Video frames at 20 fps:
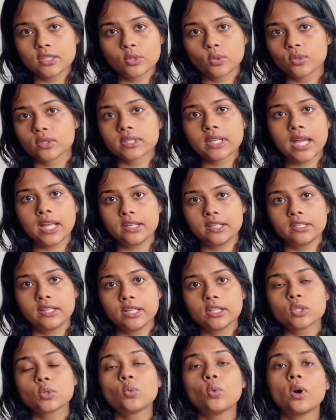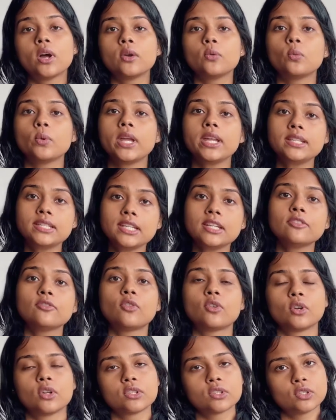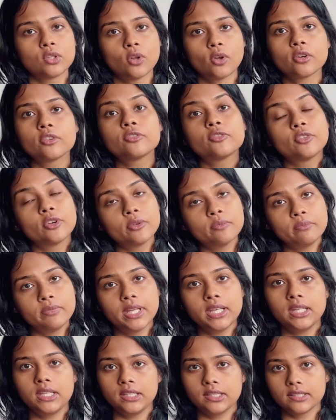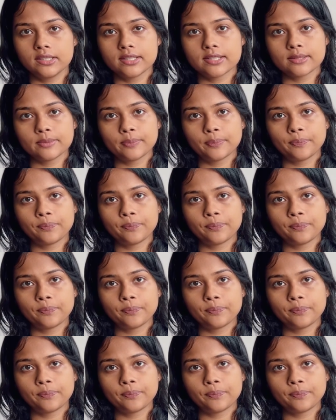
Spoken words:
those candidates who are waiting for a slot for many years.